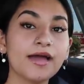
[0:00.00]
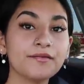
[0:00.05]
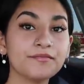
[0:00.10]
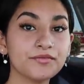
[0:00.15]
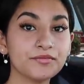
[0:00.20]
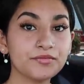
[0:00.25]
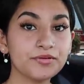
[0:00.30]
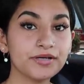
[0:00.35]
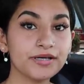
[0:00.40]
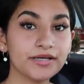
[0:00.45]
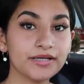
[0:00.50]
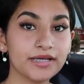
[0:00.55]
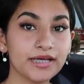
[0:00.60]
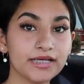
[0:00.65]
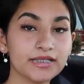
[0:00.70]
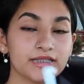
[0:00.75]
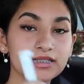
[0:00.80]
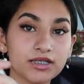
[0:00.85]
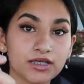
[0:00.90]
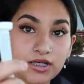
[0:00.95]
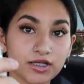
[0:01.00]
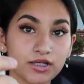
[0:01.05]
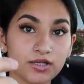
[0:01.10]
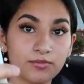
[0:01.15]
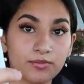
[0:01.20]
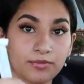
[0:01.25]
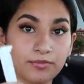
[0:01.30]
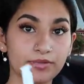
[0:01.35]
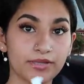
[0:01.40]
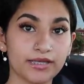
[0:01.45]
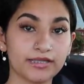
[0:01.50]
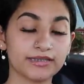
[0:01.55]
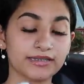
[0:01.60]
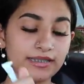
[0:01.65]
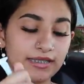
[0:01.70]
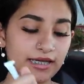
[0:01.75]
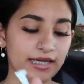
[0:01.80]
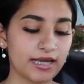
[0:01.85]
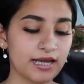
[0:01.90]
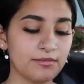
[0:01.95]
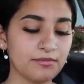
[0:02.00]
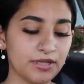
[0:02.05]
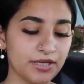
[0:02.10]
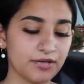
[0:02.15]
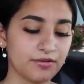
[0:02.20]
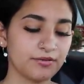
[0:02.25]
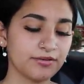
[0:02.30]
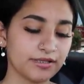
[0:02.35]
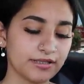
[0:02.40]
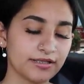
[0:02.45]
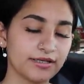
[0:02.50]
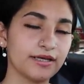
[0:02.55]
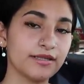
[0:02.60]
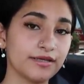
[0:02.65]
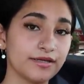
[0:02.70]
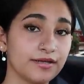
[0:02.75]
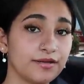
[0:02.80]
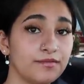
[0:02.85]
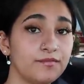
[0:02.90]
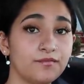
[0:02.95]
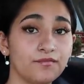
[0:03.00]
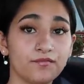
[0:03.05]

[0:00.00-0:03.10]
Hi everyone, it's your girl Lil Baby Lexi, and I'm here with another